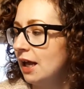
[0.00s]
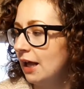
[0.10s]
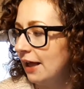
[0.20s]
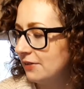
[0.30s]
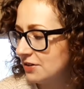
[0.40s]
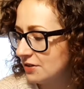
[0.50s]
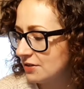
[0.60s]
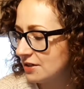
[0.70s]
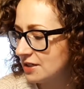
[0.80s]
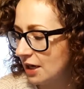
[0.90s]
And this is
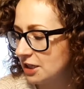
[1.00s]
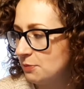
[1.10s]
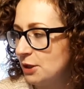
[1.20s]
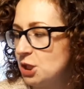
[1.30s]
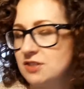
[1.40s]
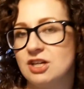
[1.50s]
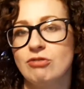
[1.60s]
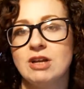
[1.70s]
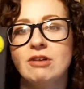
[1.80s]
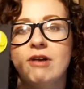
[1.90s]
Sight by Jessie
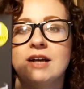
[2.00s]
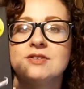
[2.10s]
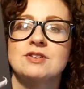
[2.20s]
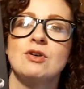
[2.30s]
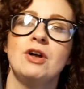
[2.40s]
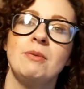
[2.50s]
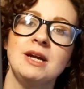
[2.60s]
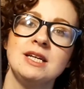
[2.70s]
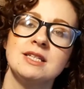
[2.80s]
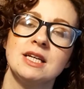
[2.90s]
Greengrass. It's got an
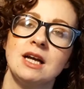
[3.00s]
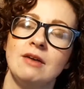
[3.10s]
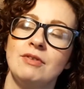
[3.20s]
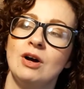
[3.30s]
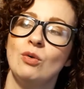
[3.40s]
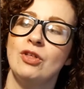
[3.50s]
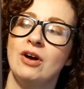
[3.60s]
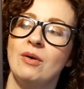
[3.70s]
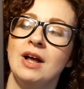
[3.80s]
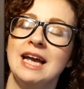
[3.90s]
amazing cover,
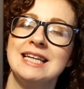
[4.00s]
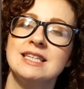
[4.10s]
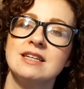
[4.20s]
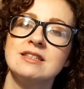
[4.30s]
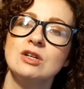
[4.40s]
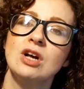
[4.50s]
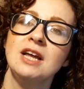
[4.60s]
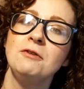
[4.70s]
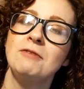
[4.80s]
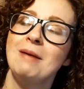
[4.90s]
although it does look
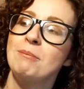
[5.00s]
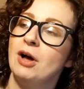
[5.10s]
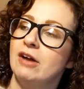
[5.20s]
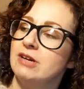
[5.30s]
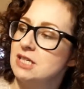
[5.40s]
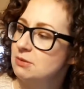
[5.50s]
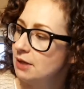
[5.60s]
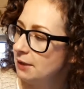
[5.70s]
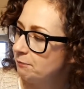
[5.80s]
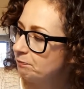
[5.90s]
kind of vampire-y to
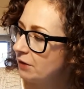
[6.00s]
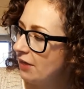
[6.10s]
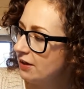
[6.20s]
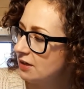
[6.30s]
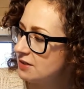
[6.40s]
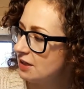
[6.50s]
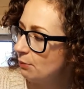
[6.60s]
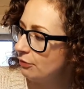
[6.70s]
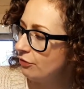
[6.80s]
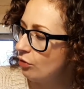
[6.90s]
me. I think I said
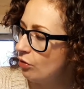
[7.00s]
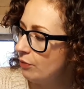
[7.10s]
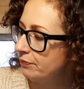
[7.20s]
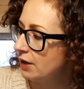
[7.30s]
that before.